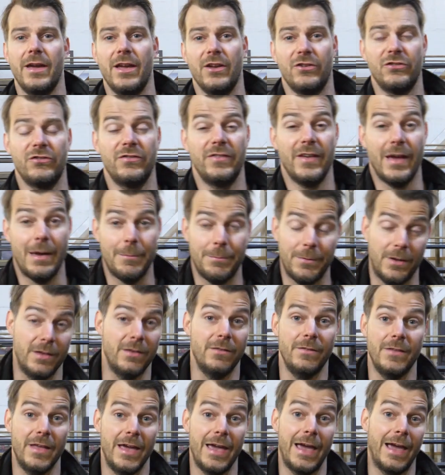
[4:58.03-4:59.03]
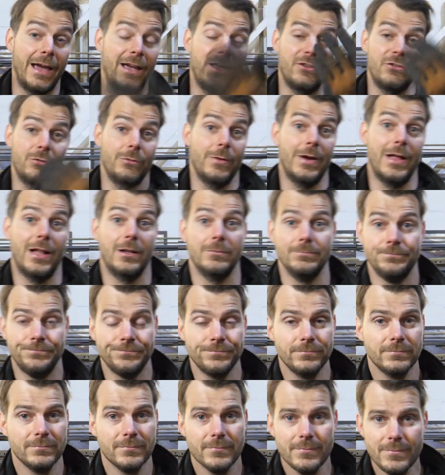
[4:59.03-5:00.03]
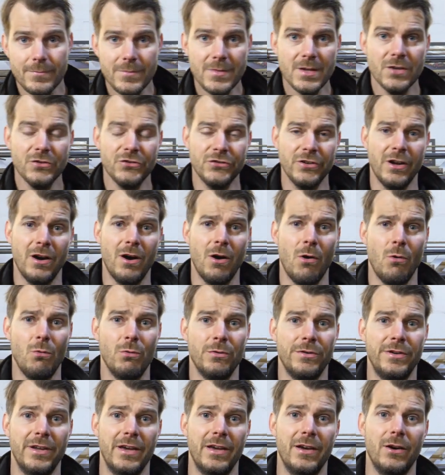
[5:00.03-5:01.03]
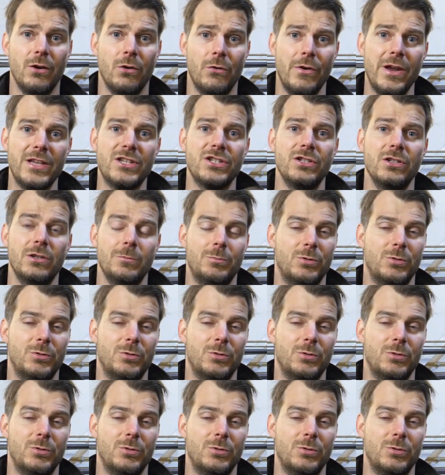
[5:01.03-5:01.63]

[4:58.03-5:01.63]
his tab in there as well. So the original